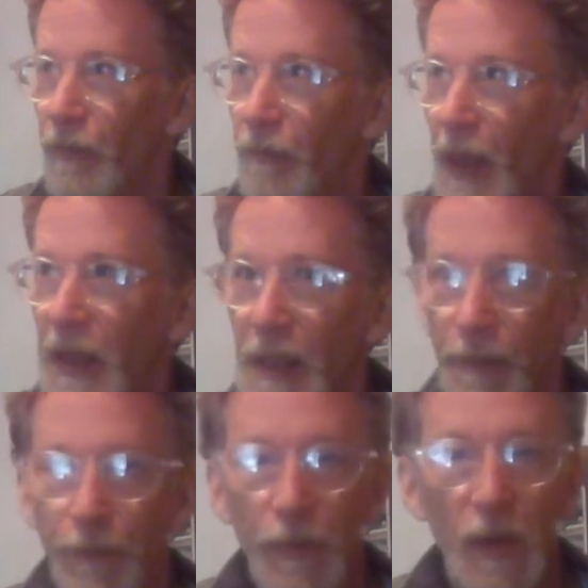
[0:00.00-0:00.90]
money.
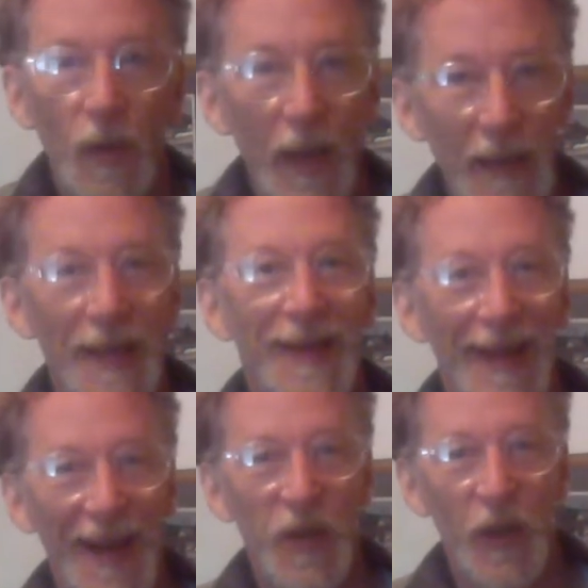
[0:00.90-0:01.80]
So that's
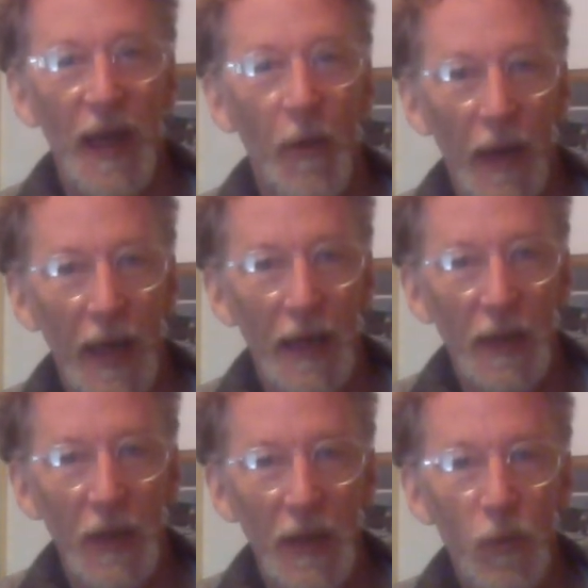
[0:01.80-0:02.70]
actually how I got into this,